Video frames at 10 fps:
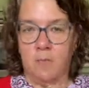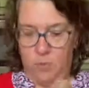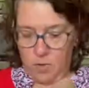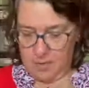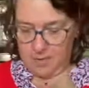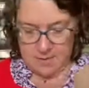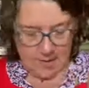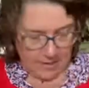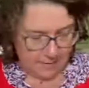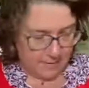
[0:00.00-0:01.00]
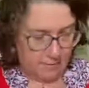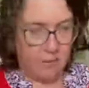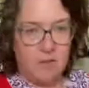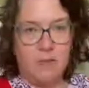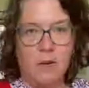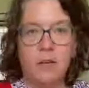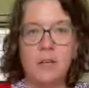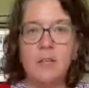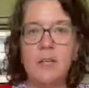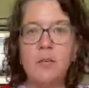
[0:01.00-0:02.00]
what the sizes of these are.
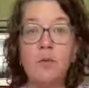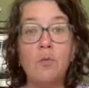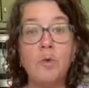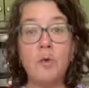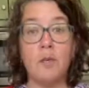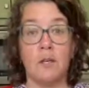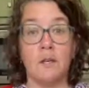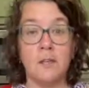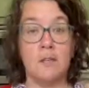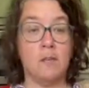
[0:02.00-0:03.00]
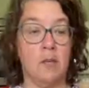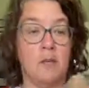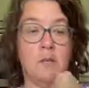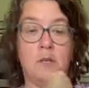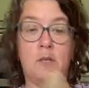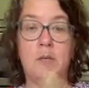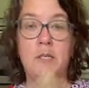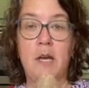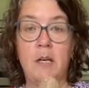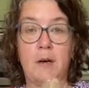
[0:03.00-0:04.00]
You need a ruler to do this with your
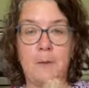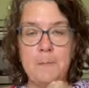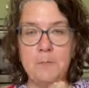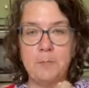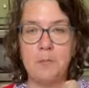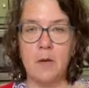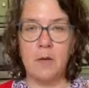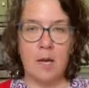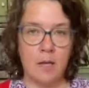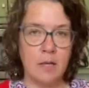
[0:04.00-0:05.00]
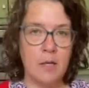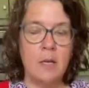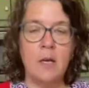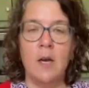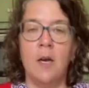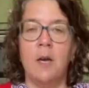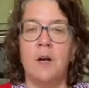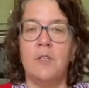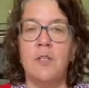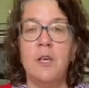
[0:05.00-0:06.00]
potato, okay?
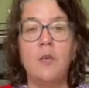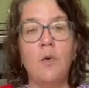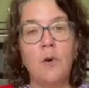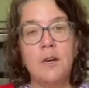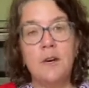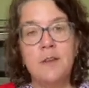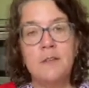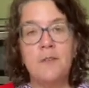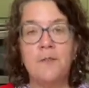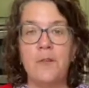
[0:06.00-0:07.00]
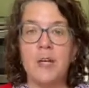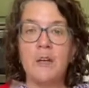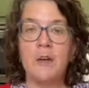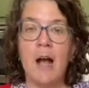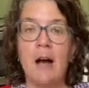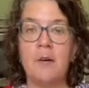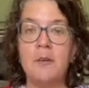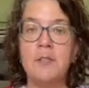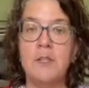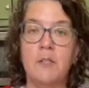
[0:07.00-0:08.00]
In order to figure
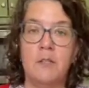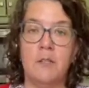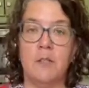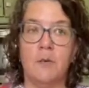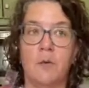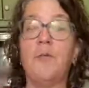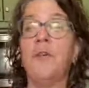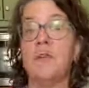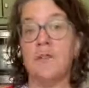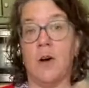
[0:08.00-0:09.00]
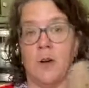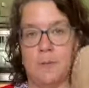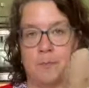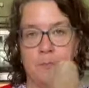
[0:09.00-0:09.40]
out, well, first of all,